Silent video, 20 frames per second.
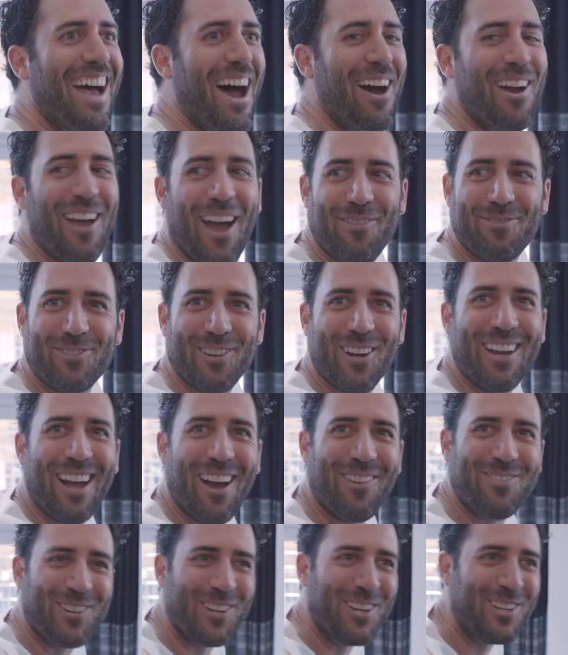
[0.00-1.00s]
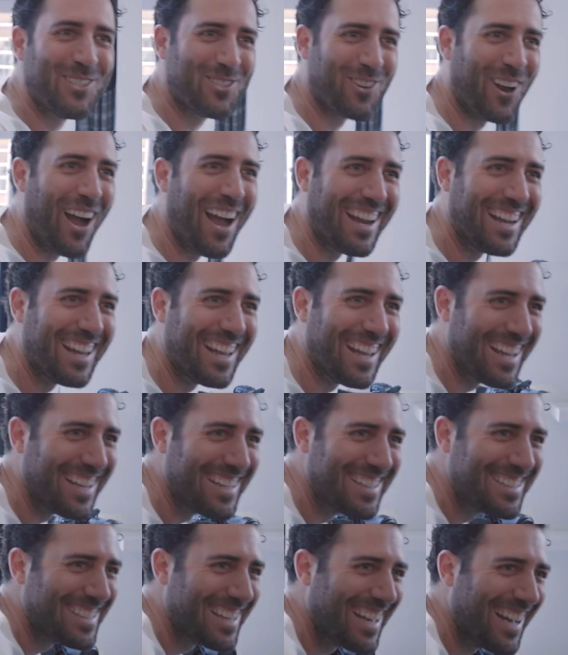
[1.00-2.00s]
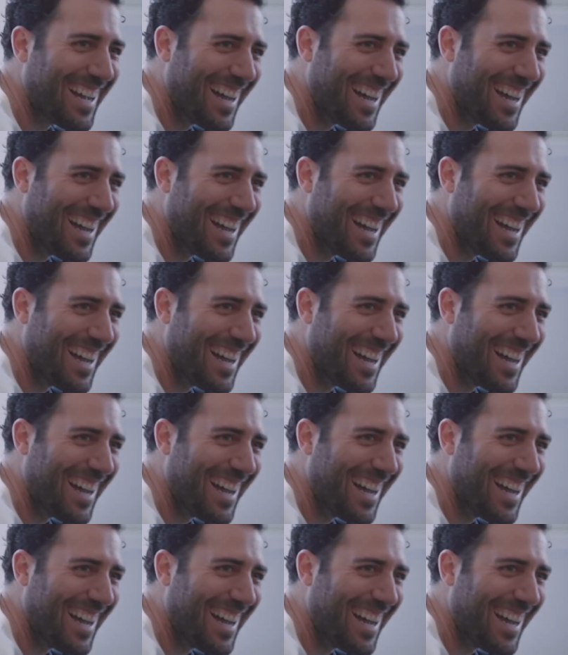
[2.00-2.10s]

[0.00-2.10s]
after after he tried it.